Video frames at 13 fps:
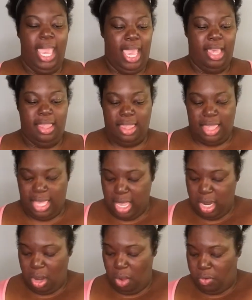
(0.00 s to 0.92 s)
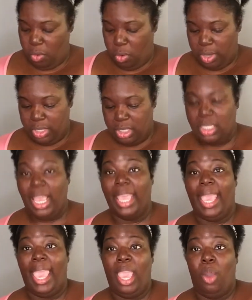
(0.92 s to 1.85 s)
And then, of course,
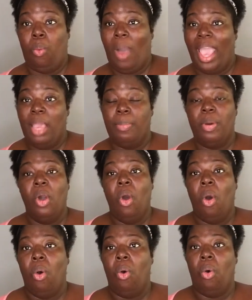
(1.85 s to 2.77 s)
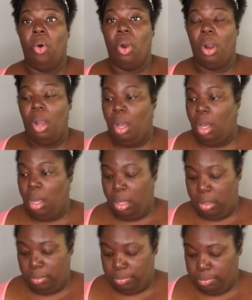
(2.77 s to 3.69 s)
take a wipe or
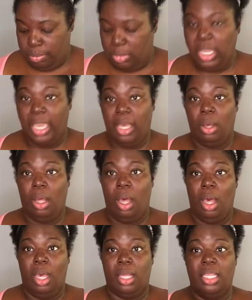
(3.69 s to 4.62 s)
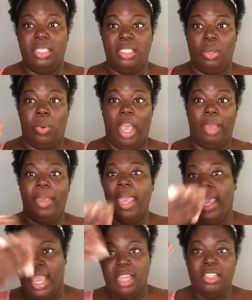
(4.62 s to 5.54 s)
um, take a, a, cleansing wipe
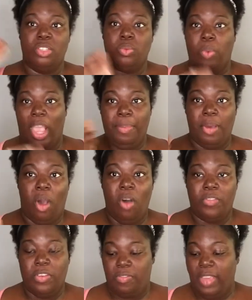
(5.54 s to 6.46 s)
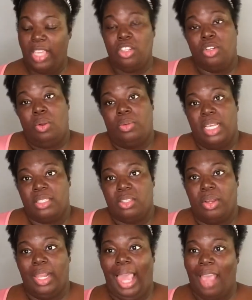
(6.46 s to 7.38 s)
and just wipe it off your face. You don't
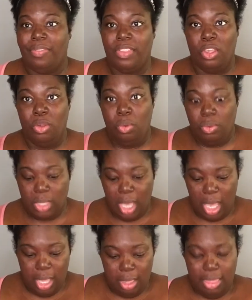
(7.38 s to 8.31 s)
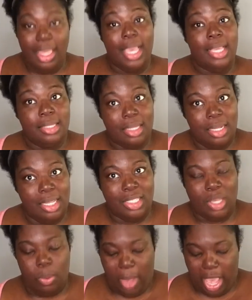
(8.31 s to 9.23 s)
necessarily have to use these
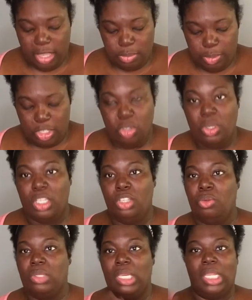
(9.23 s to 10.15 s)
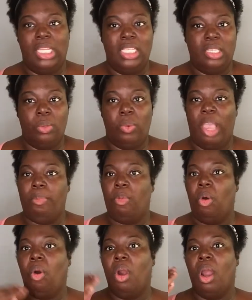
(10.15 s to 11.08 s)
cleansing wipes, but you can use a cleansing wipe
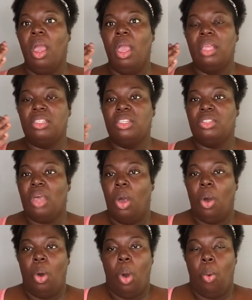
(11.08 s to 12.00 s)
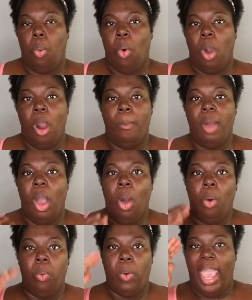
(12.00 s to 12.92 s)
or just a, a warm
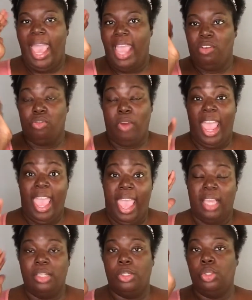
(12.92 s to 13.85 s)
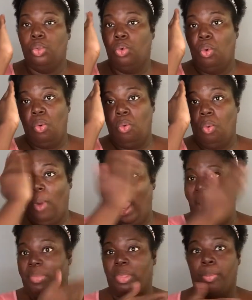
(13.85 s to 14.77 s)
rag to
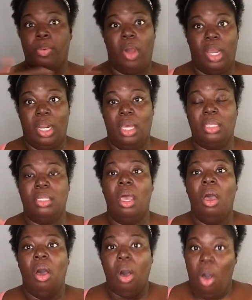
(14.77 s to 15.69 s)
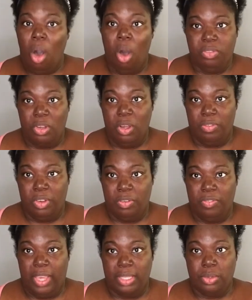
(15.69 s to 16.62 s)
wipe the product off of your
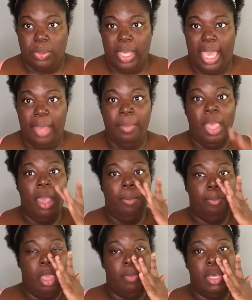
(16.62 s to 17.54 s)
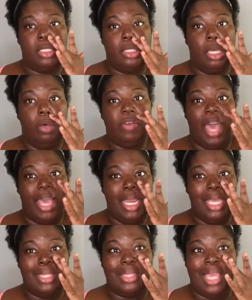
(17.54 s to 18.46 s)
face, okay? Me, myself, I
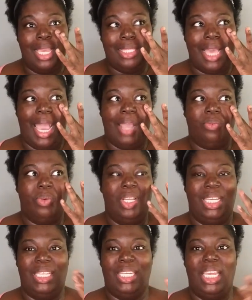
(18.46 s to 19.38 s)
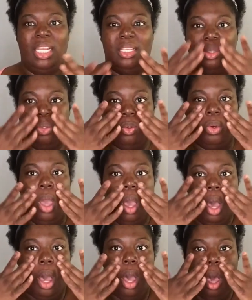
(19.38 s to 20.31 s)
didn't think that I really needed to
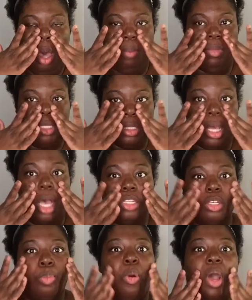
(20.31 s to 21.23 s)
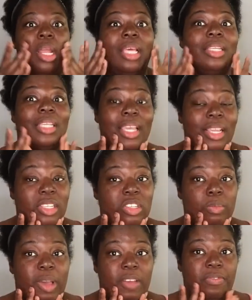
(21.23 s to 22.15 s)
uh, massage the product
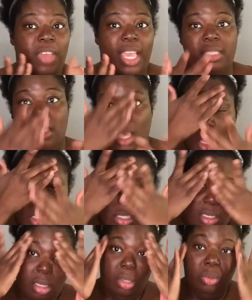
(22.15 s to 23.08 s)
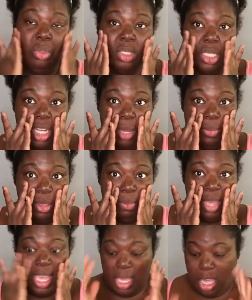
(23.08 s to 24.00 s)
into my face to loosen up the
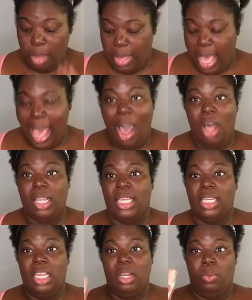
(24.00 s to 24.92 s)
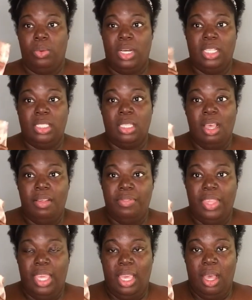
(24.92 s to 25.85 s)
makeup. All I needed was
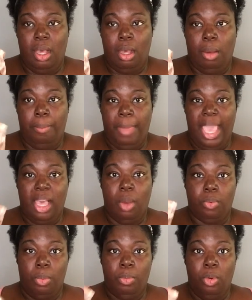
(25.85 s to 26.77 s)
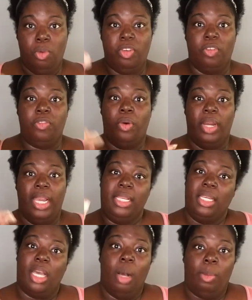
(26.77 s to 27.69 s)
the um, makeup remover for it
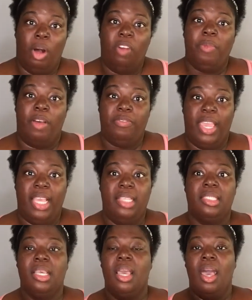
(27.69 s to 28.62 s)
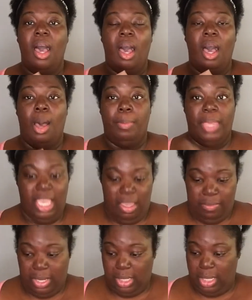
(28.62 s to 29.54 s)
to come off my face um,
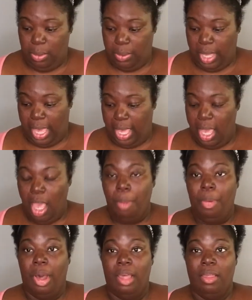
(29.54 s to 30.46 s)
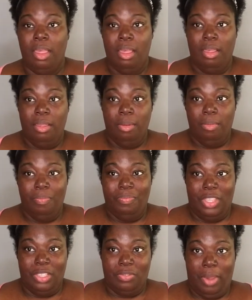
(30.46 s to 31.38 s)
evenly, okay? But
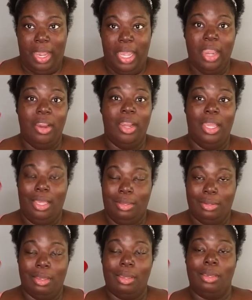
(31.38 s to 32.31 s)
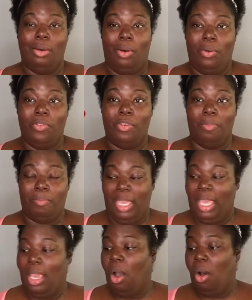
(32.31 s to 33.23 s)
this right here is a go for
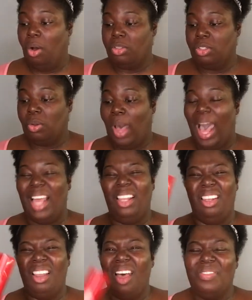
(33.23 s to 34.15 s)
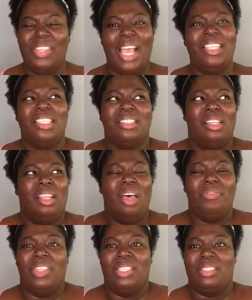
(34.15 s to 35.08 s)
me. Also, I loved. I just
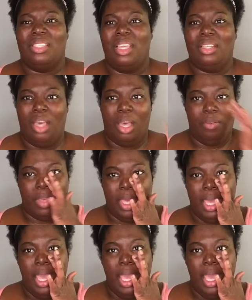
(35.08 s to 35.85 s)
love the scent of it.